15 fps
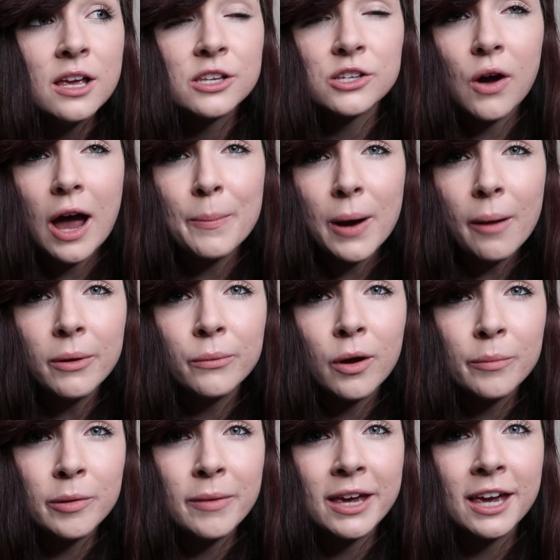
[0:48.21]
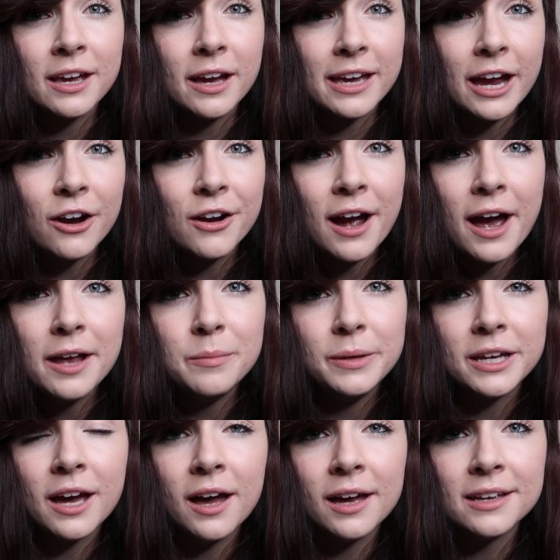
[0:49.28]
so I probably will be making a care guide
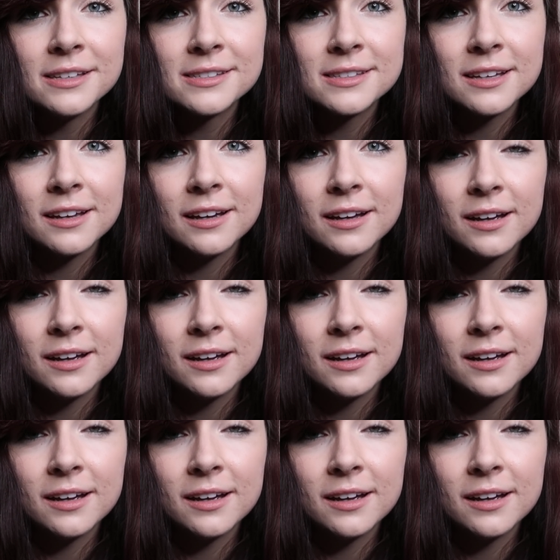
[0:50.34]
because